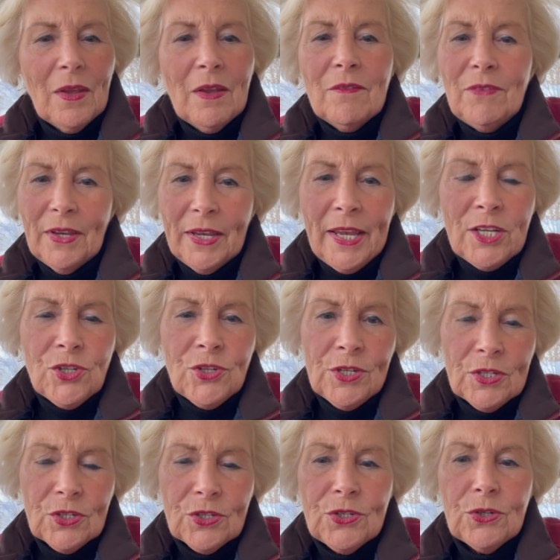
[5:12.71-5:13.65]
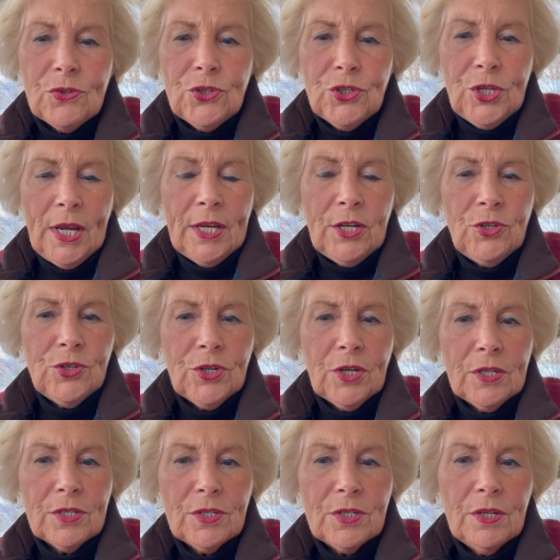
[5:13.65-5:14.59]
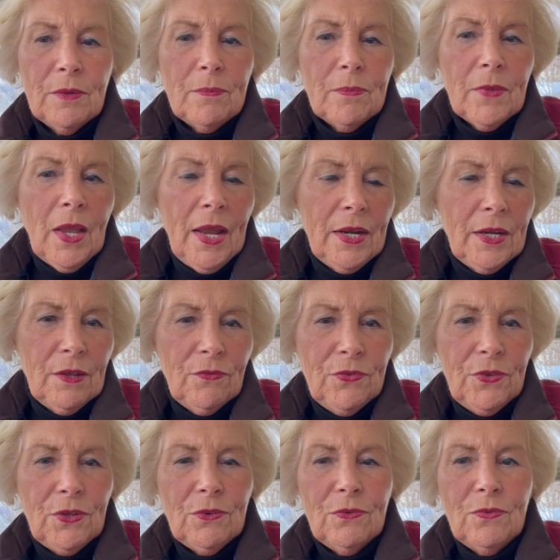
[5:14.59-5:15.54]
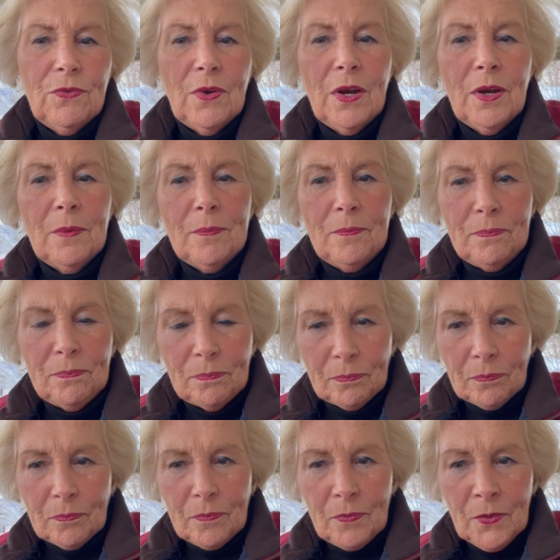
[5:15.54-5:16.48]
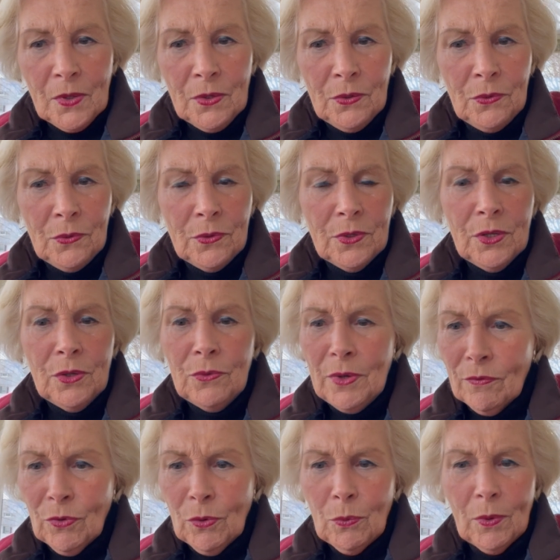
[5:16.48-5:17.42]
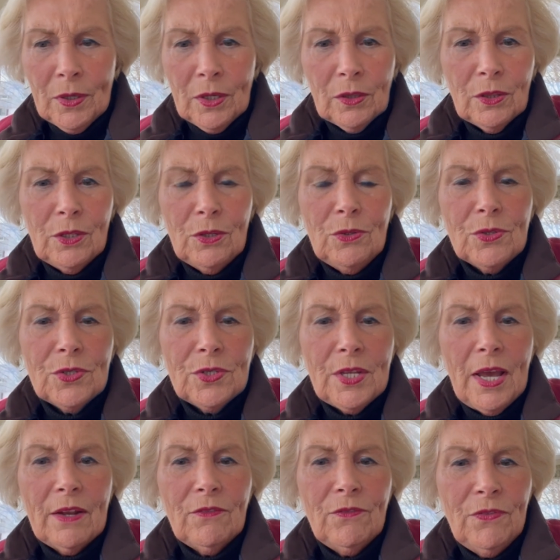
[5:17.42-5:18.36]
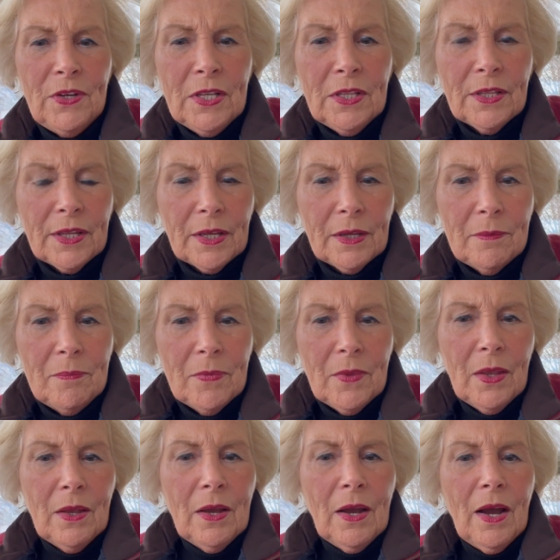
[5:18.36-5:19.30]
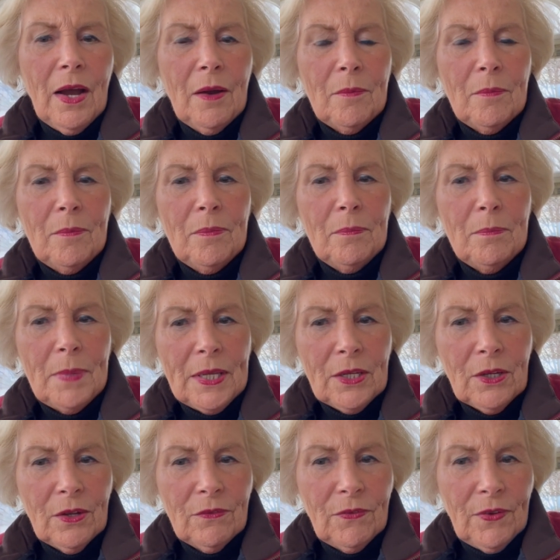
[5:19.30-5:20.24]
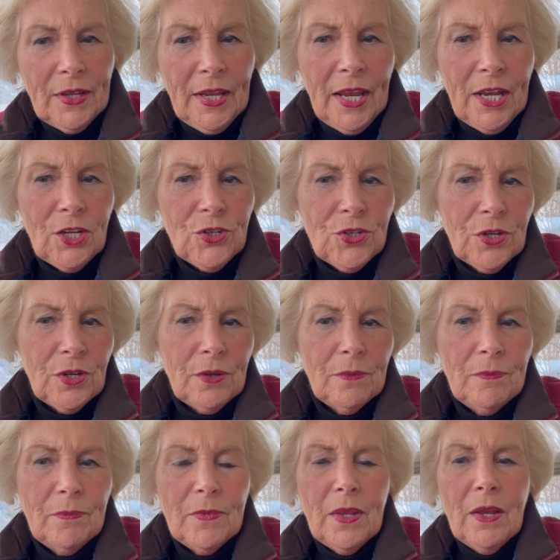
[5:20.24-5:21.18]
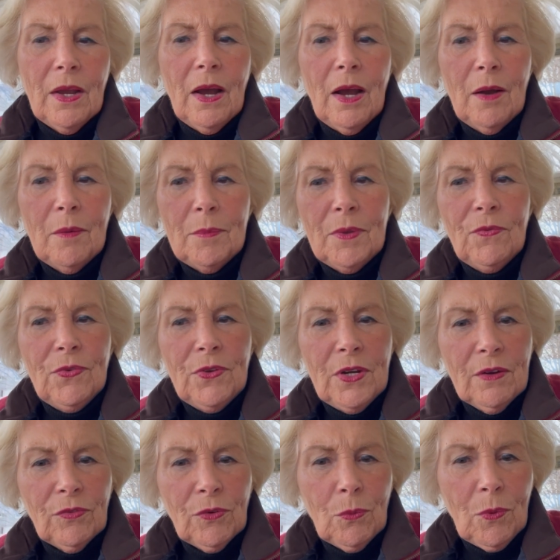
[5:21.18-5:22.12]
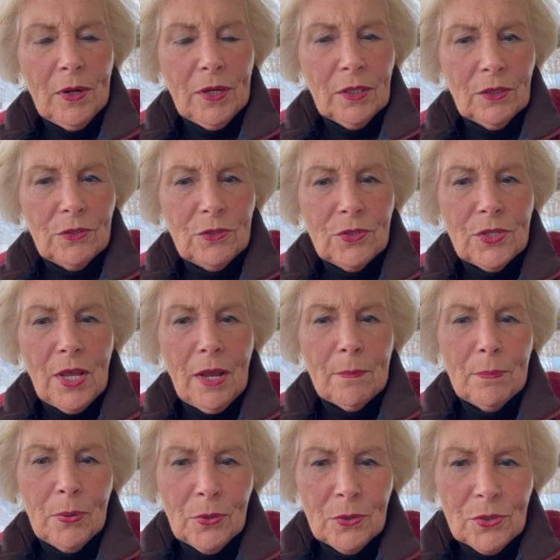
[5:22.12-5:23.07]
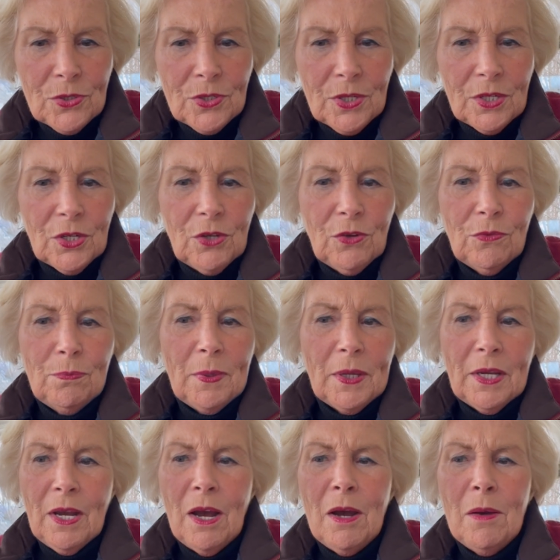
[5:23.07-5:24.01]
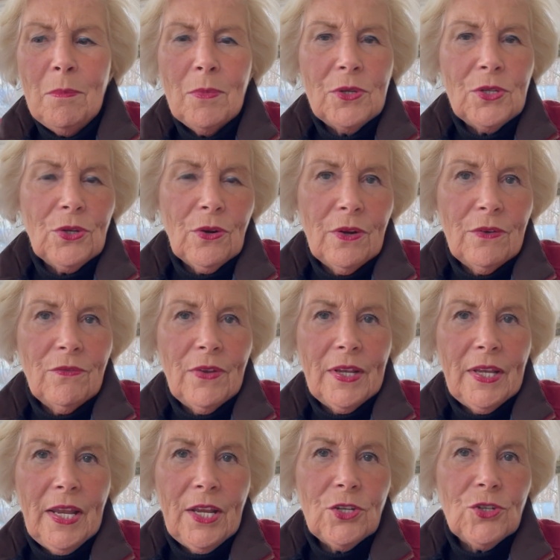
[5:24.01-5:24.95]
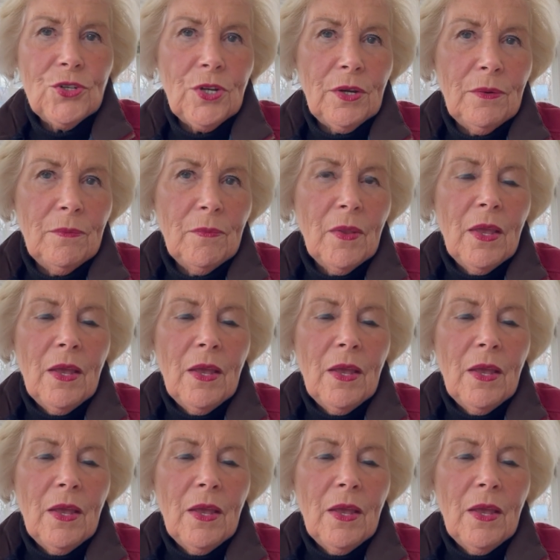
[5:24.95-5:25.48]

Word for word: Vacations do change us. And if you've, um, you, you never want to lose that feeling um, being on vacation. Um, if you never want to lose that person you become when you're on vacation,